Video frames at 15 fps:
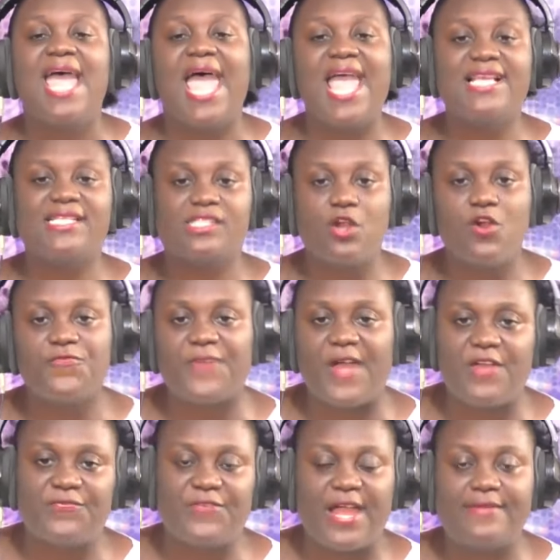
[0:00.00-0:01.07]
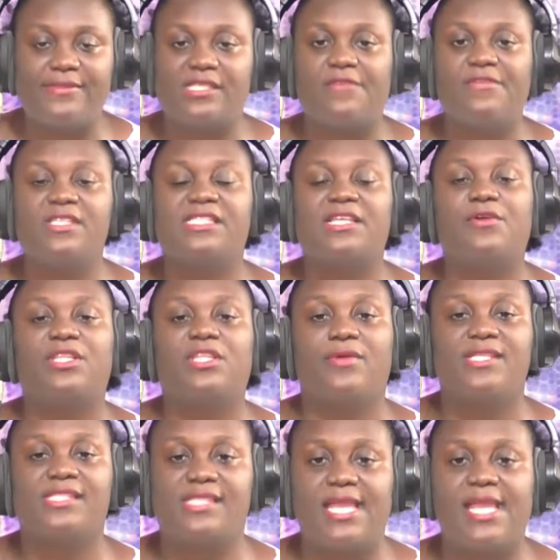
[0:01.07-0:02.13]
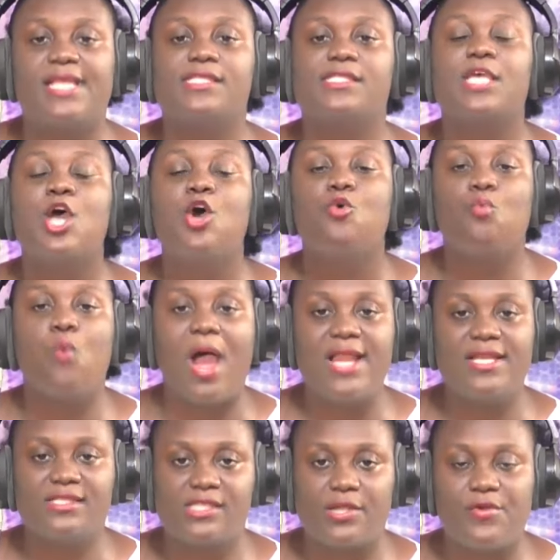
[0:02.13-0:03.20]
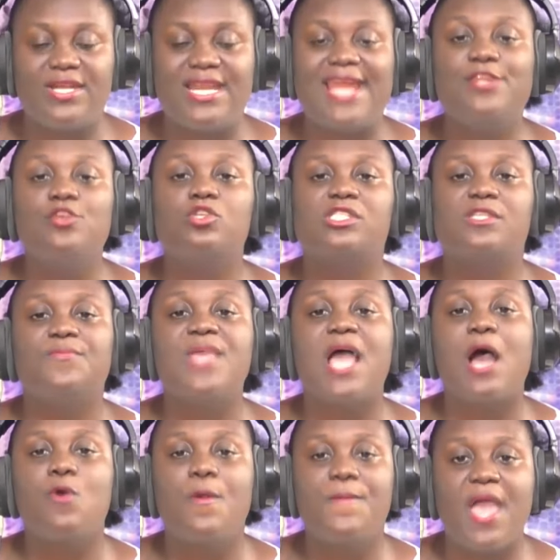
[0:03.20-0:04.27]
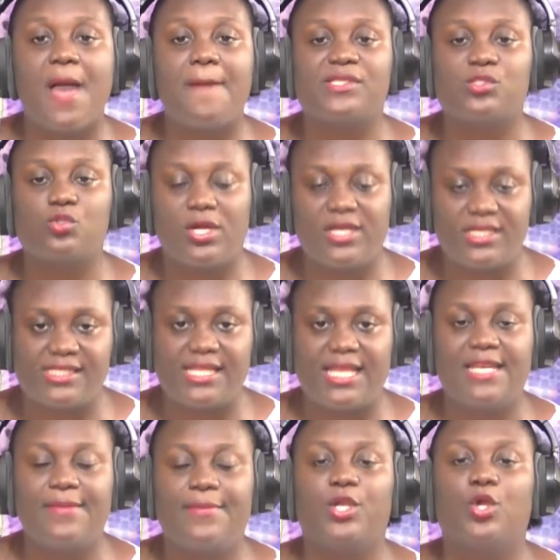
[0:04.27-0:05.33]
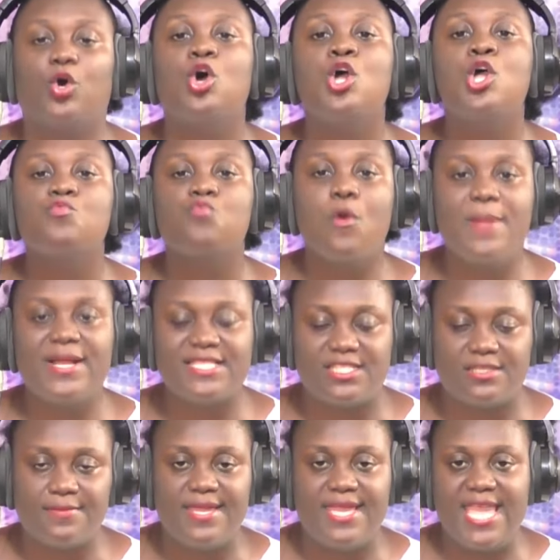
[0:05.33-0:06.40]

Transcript: 055 7036 109 you see be a will be able to send me no we bet me